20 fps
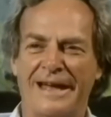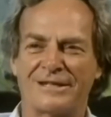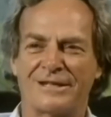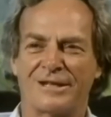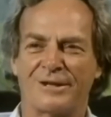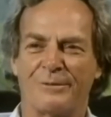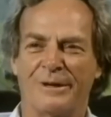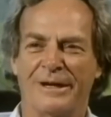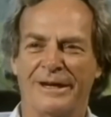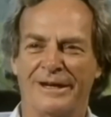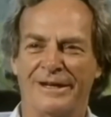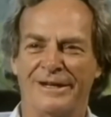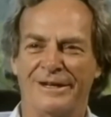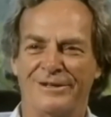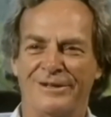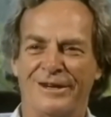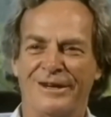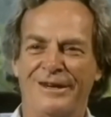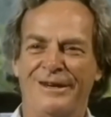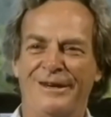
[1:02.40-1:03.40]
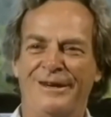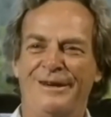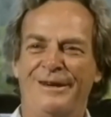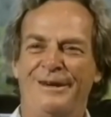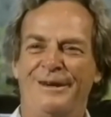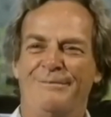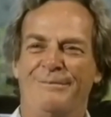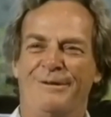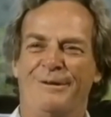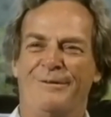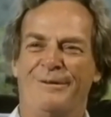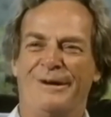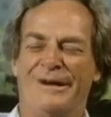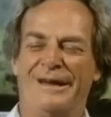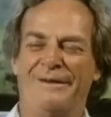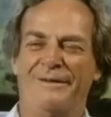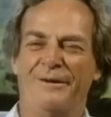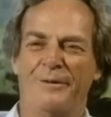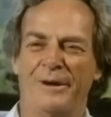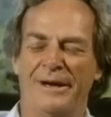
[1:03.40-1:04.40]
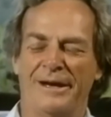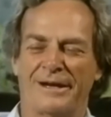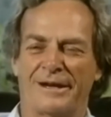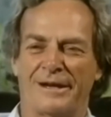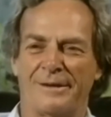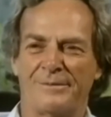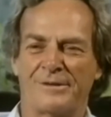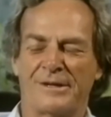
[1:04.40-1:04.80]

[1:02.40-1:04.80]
physicist, and no ordinary genius,